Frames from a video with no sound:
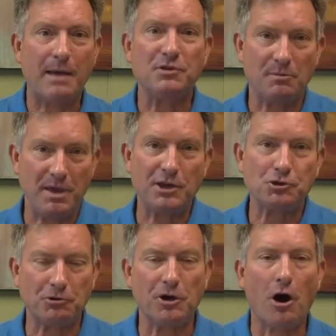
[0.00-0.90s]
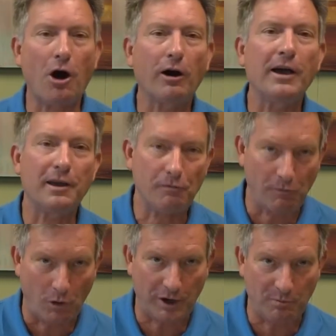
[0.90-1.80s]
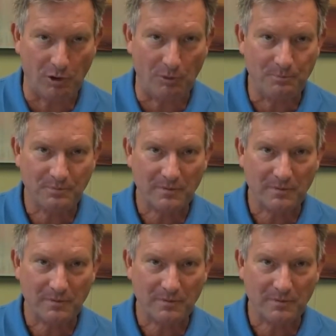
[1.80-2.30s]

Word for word: times in ministry are unavoidable.